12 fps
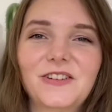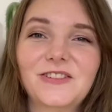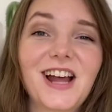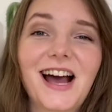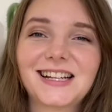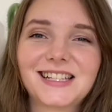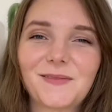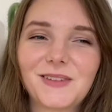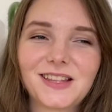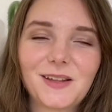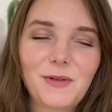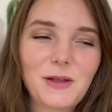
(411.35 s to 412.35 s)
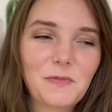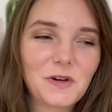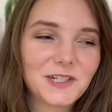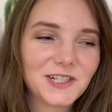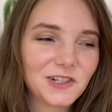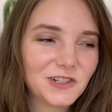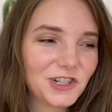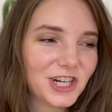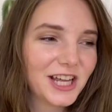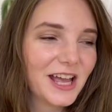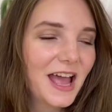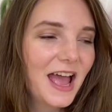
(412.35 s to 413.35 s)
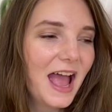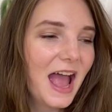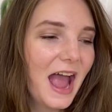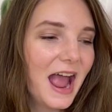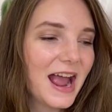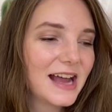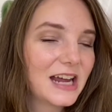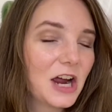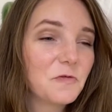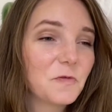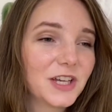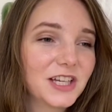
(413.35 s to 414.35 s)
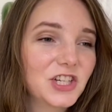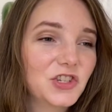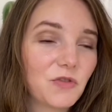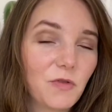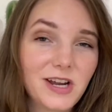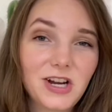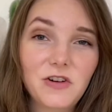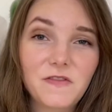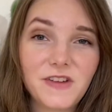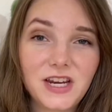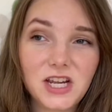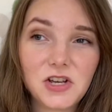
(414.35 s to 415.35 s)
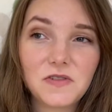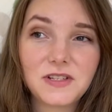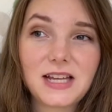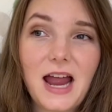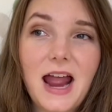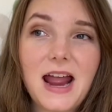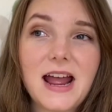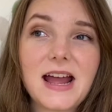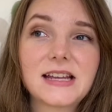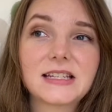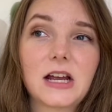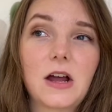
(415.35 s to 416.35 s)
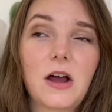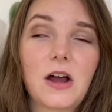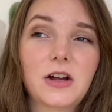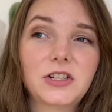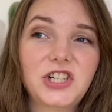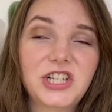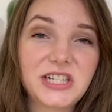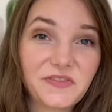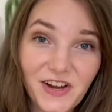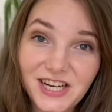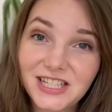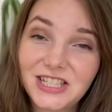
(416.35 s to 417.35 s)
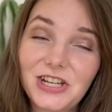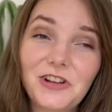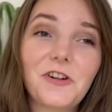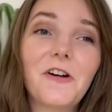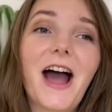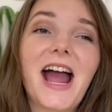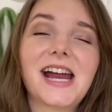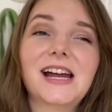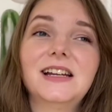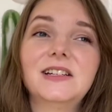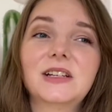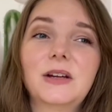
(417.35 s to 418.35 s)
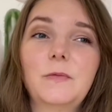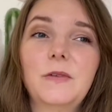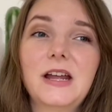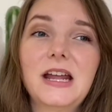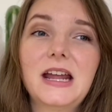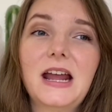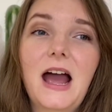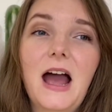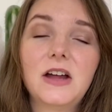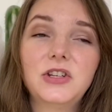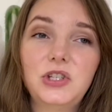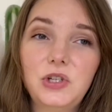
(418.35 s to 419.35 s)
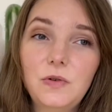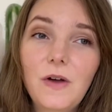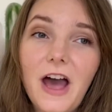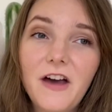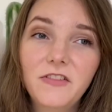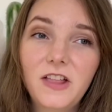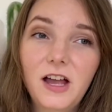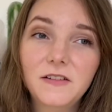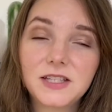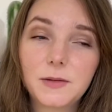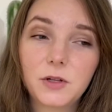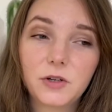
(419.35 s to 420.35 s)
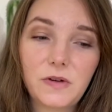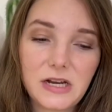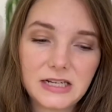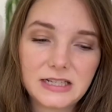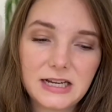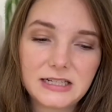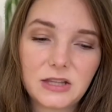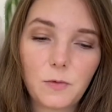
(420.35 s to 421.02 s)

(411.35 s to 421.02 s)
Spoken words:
They're not something that people are searching. And I really enjoy her videos, and she's funny too. And we do have a lot of similar reading tastes.